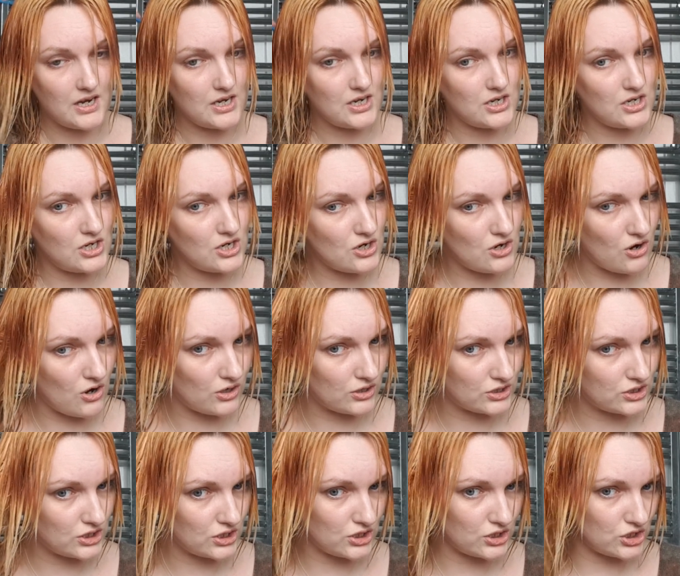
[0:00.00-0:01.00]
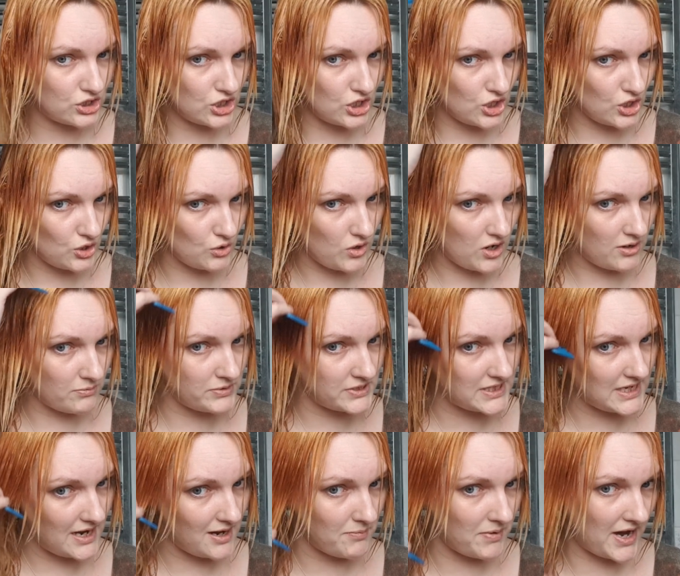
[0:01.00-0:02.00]
not too
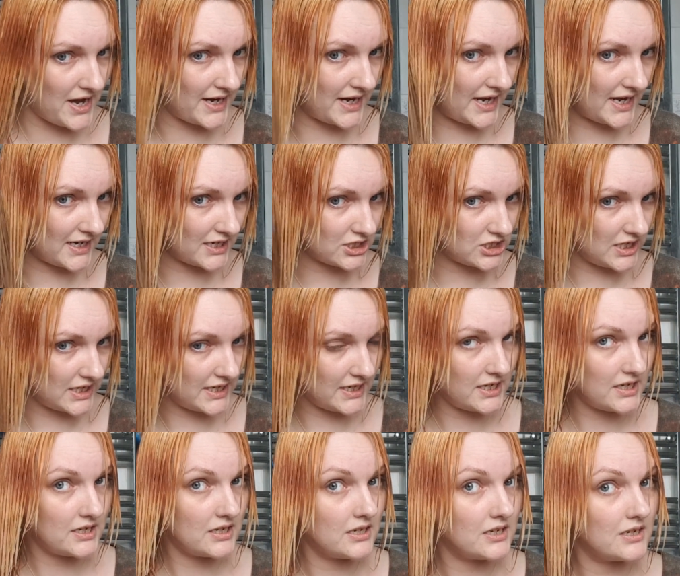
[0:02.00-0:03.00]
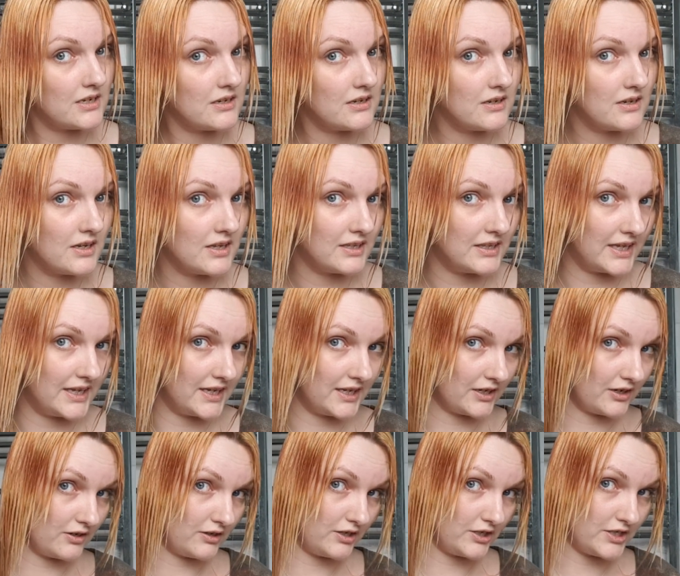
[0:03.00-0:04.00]
upset about it actually. There you
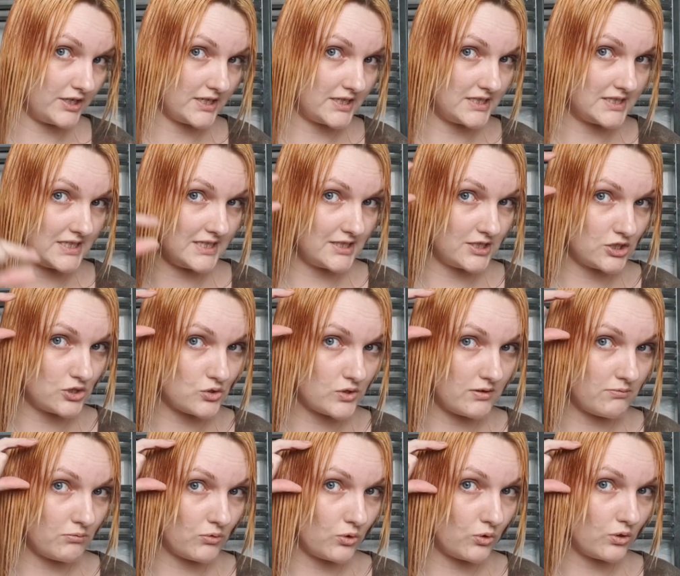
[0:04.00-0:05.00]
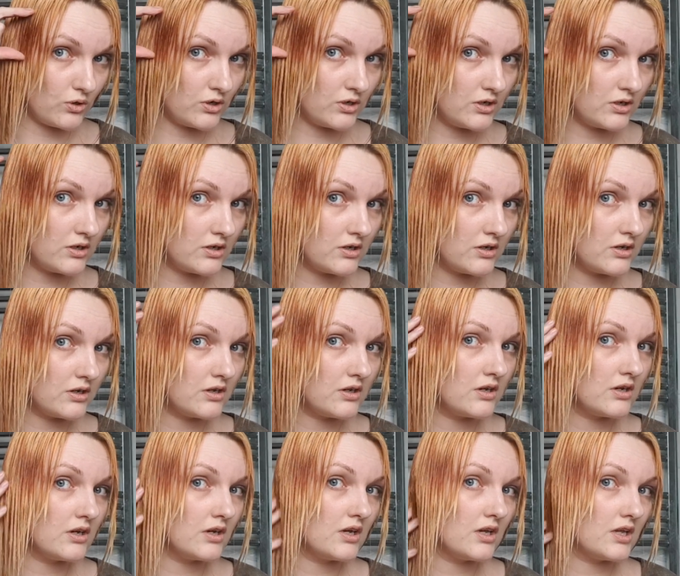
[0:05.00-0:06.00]
go, like you can see the strip more
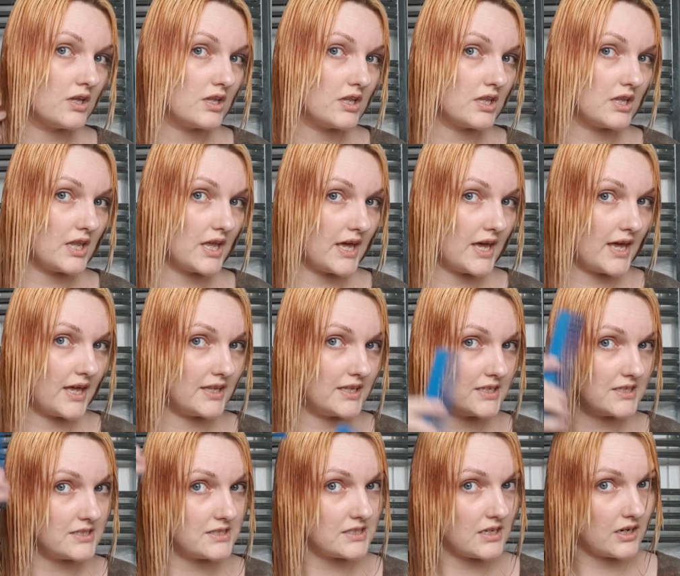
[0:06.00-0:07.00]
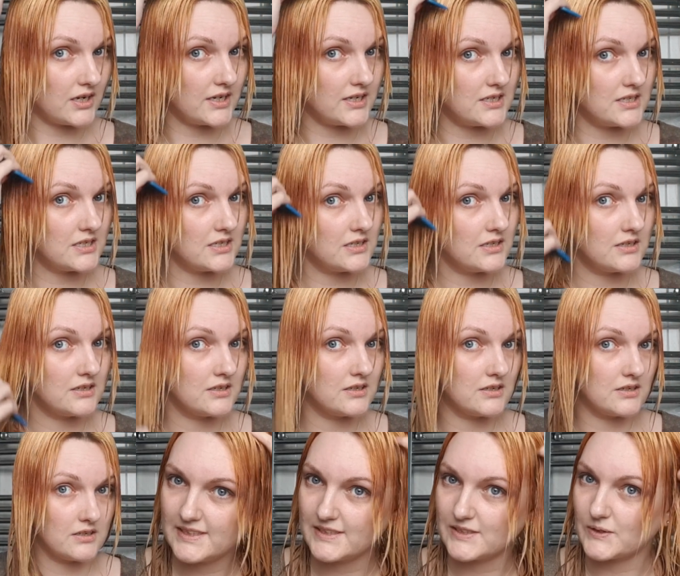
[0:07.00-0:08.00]
there, this side.
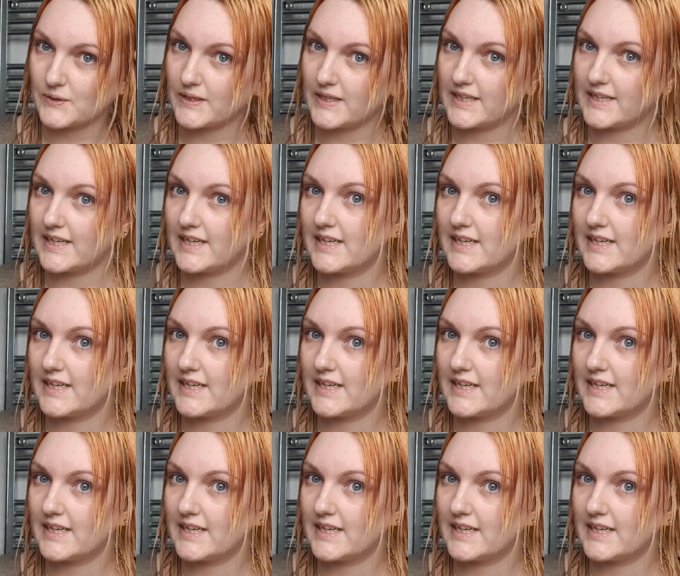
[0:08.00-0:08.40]
I'm